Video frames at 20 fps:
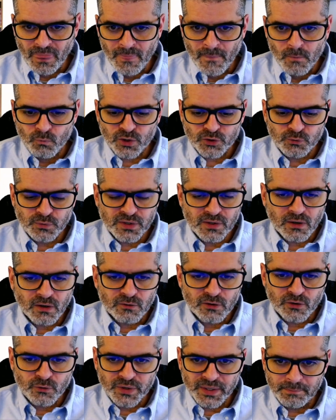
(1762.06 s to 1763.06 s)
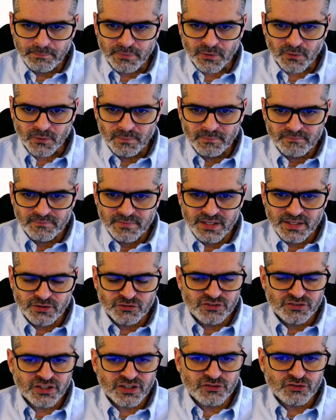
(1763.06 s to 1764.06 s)
What we call a ripple
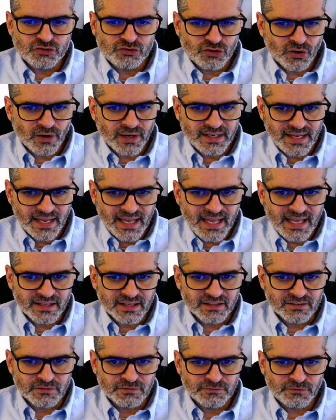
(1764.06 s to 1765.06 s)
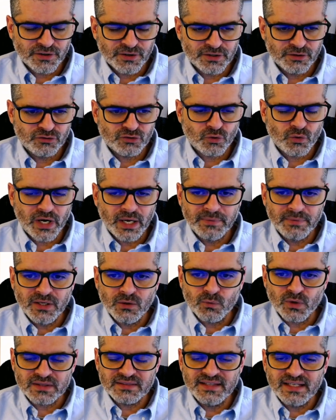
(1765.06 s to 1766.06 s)
is just shorthand for
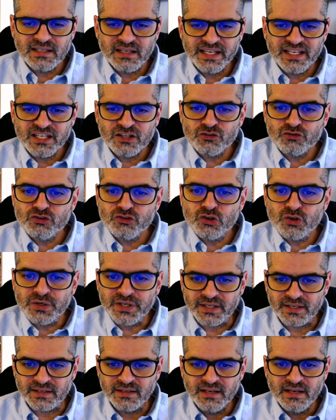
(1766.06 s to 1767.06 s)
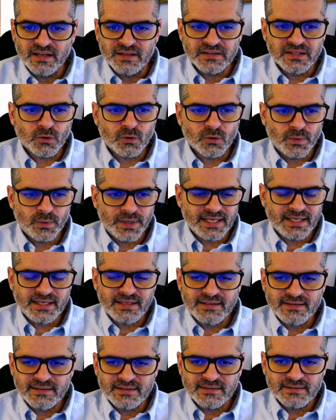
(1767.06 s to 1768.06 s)
describing what the lake is doing. The
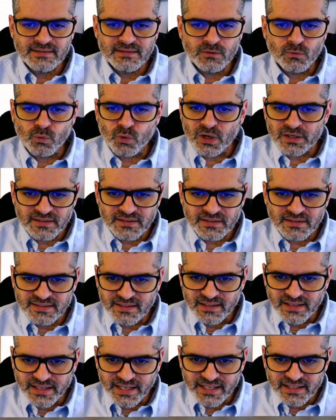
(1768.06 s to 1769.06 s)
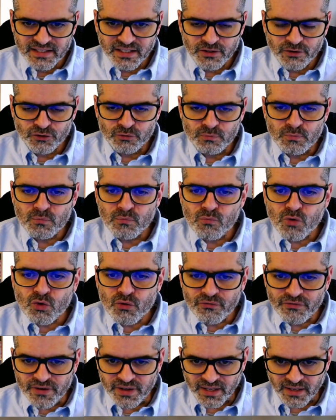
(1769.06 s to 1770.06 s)
way the water in the lake is
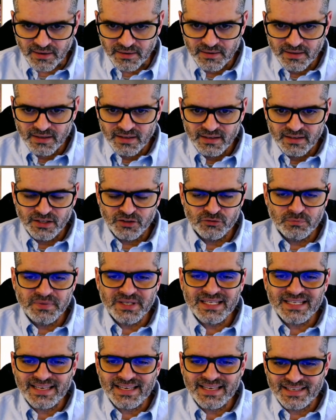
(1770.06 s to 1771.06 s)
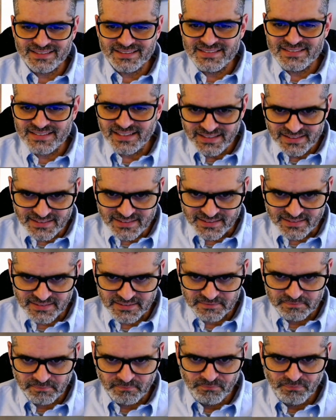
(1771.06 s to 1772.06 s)
moving, is being
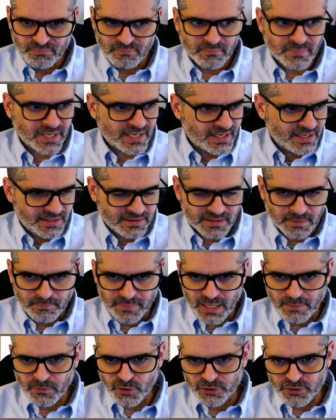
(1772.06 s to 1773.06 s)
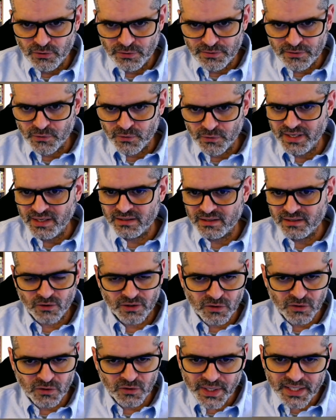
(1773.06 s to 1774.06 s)
excited. by the pebble you throw in
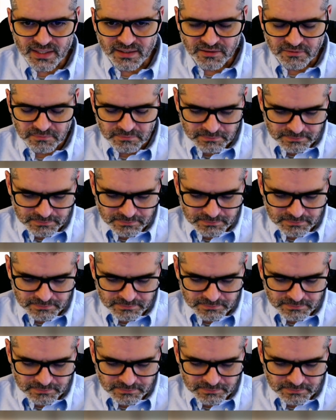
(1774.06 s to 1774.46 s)
or the wind.